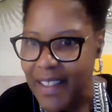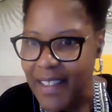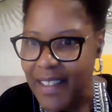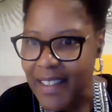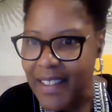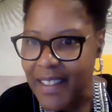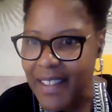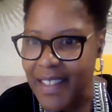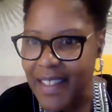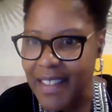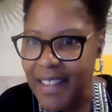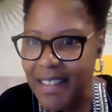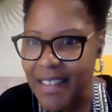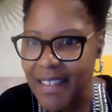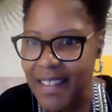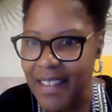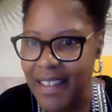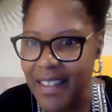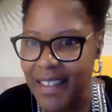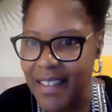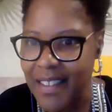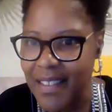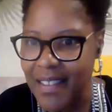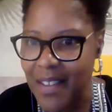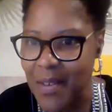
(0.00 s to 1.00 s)
Thank
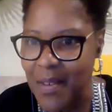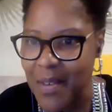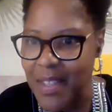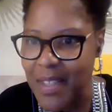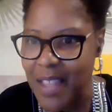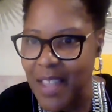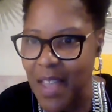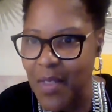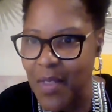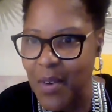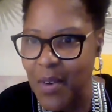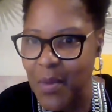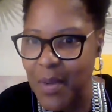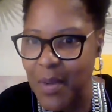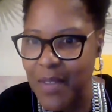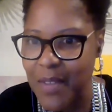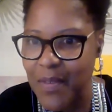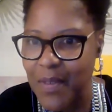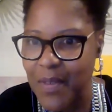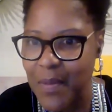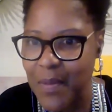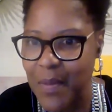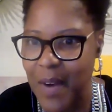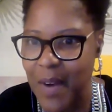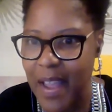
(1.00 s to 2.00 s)
you. So another
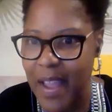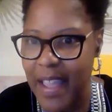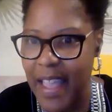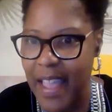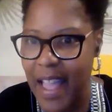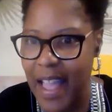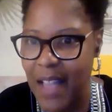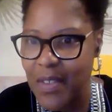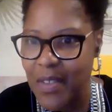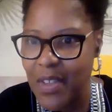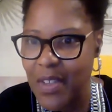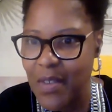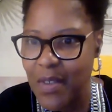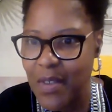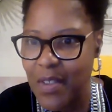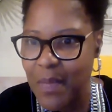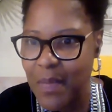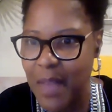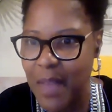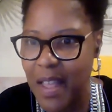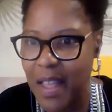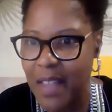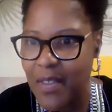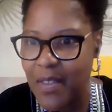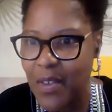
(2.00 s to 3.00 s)
one from Ray. How do you
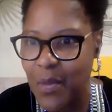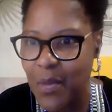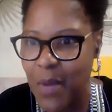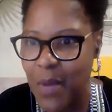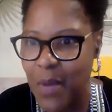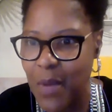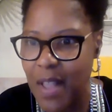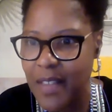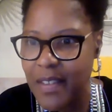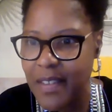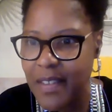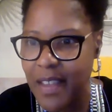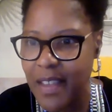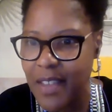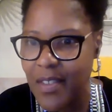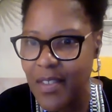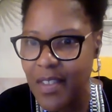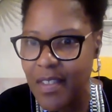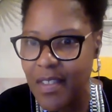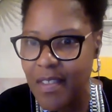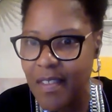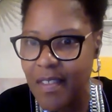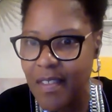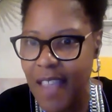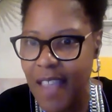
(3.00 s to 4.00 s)
respond to
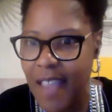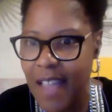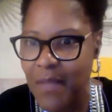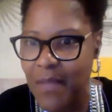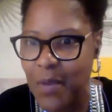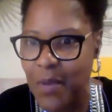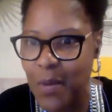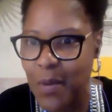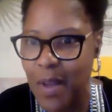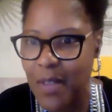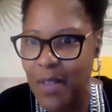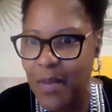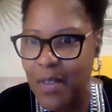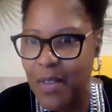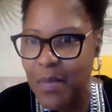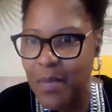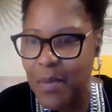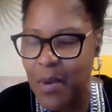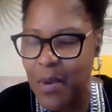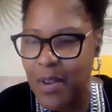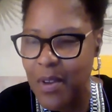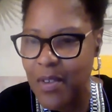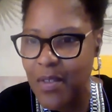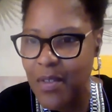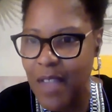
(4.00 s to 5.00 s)
well-intentioned staff who want to
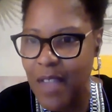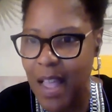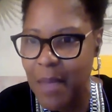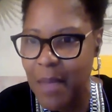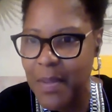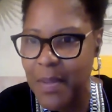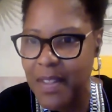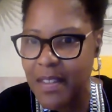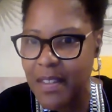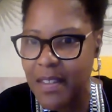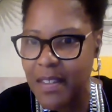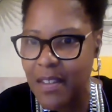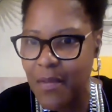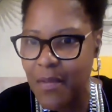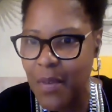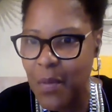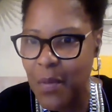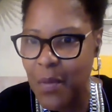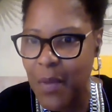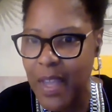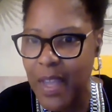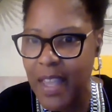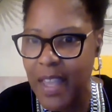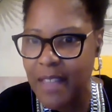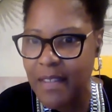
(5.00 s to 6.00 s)
explore new topics in
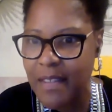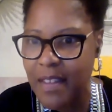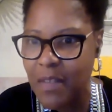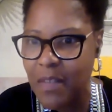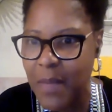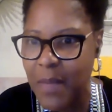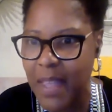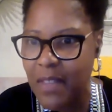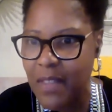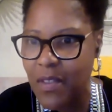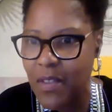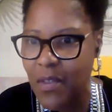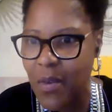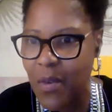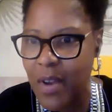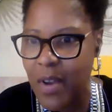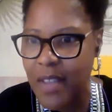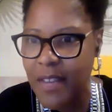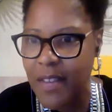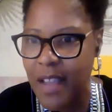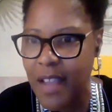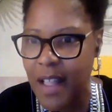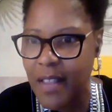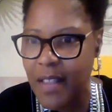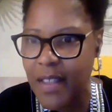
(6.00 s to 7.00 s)
different ways and expand
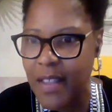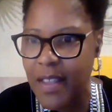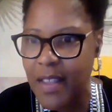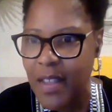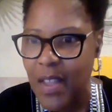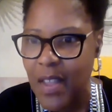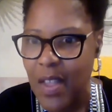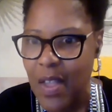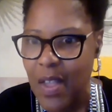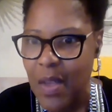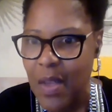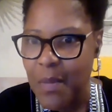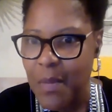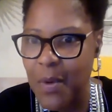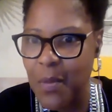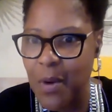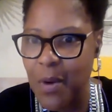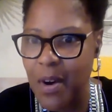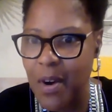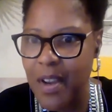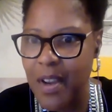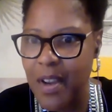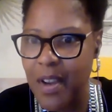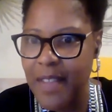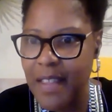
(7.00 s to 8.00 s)
storytelling, but
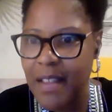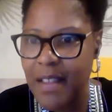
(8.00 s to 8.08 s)
worry that,